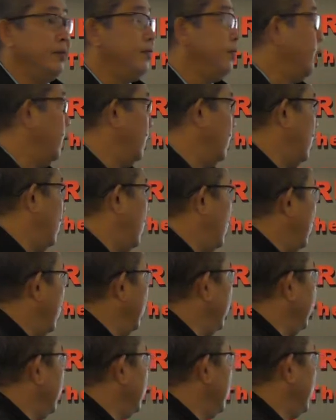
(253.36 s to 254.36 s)
for
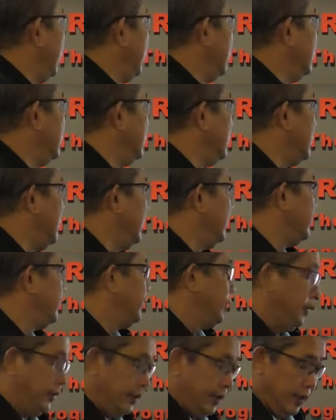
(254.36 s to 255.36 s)
this model basically is
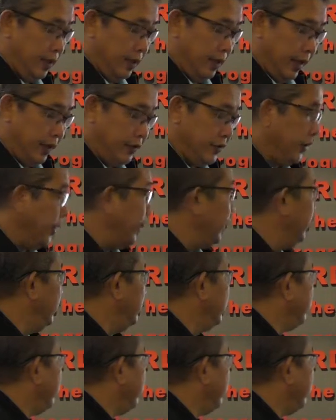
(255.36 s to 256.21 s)
still lecturing.